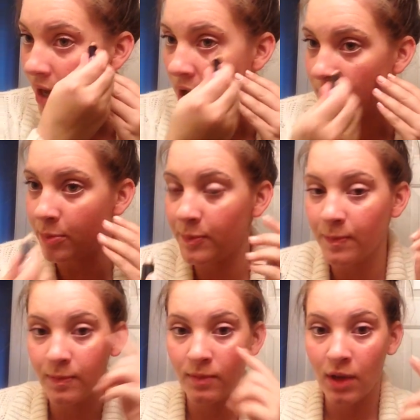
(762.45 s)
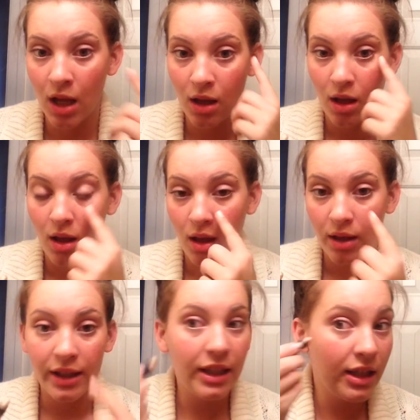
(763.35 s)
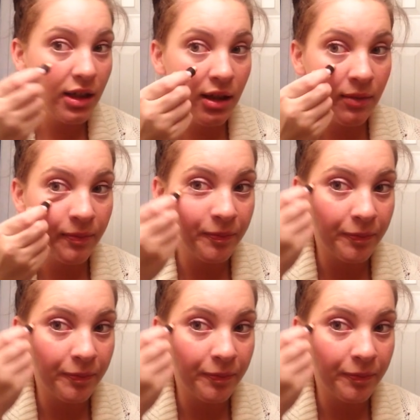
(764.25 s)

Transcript: top here.